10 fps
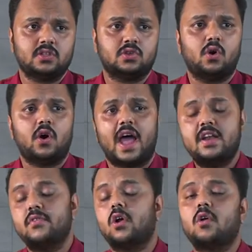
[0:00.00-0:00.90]
So
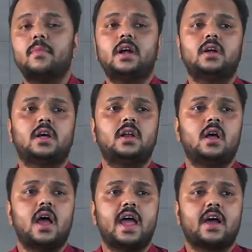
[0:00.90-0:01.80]
environmental
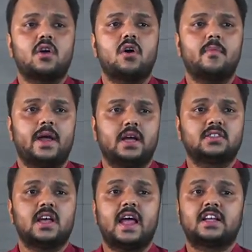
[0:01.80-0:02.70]

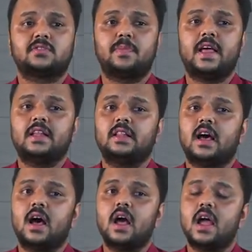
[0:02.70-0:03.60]
economics explain
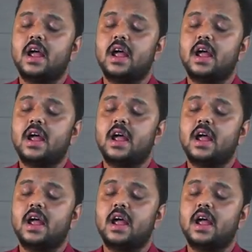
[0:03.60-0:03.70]
the